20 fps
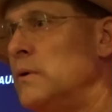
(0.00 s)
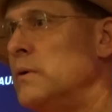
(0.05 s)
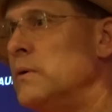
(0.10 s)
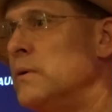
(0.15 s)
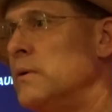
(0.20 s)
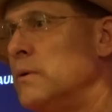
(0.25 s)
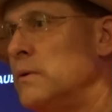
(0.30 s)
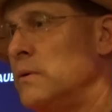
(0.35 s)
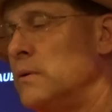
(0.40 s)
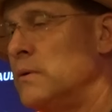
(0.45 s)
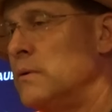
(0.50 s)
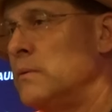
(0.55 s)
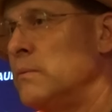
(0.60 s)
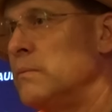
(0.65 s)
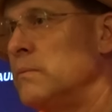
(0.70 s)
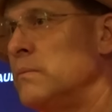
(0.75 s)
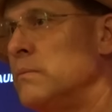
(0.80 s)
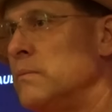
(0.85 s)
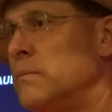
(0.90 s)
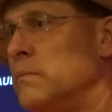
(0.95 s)
in the
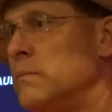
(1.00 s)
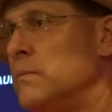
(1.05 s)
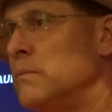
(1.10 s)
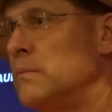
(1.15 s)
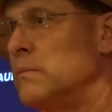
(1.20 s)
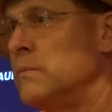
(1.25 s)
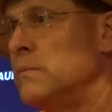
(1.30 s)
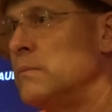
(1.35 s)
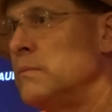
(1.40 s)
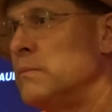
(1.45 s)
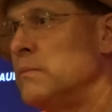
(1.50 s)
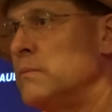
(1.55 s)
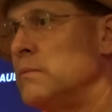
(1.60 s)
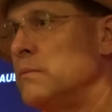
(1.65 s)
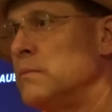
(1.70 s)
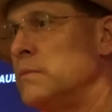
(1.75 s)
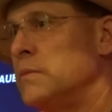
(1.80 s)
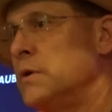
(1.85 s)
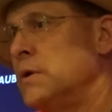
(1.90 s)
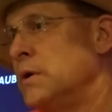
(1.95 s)
stadium before the
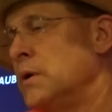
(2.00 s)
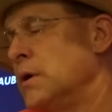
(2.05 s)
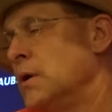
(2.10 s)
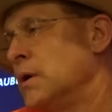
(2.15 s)
season starts?